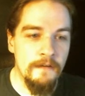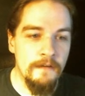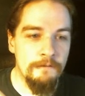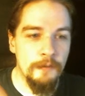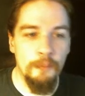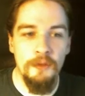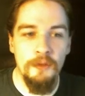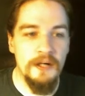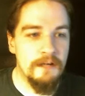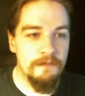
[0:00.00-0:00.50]

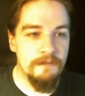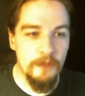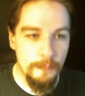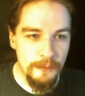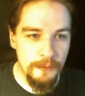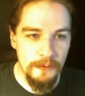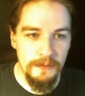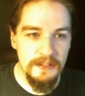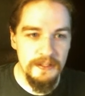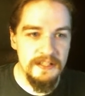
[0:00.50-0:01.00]
from whatever
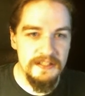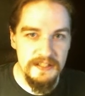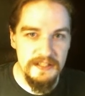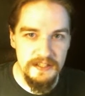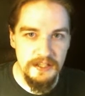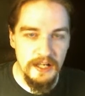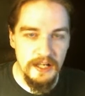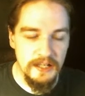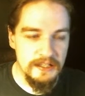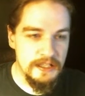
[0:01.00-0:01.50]
ability is
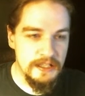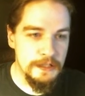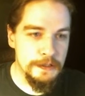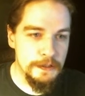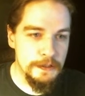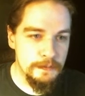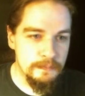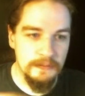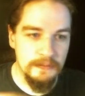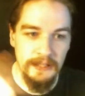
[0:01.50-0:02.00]
assigned
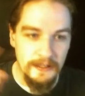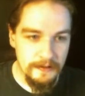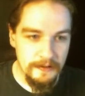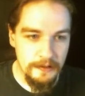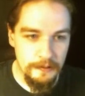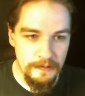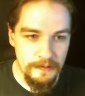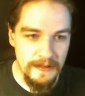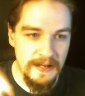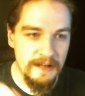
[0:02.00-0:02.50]
here. Gotta
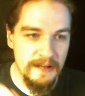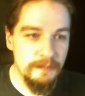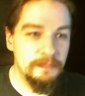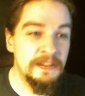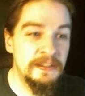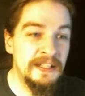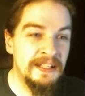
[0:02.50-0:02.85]
note that.